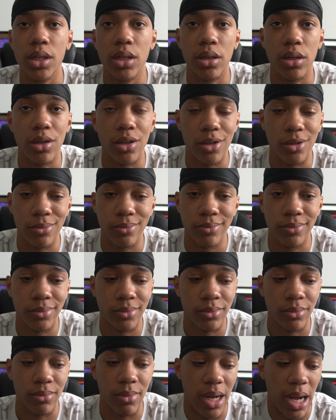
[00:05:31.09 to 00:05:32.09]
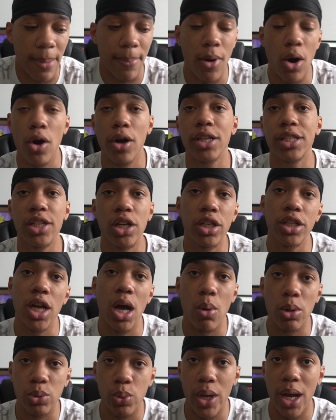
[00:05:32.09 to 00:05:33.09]
I'm already telling
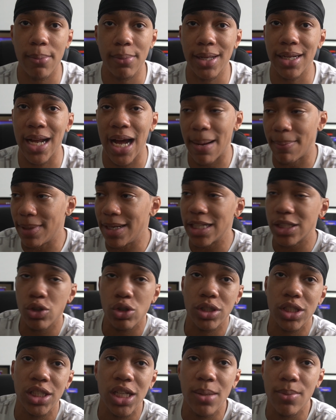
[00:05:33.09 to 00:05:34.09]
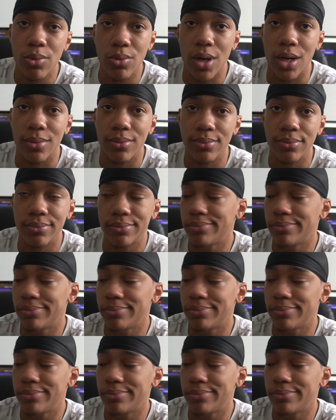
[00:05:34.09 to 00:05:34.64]
y'all which way I'm leaning. I'm leaning towards the double rep.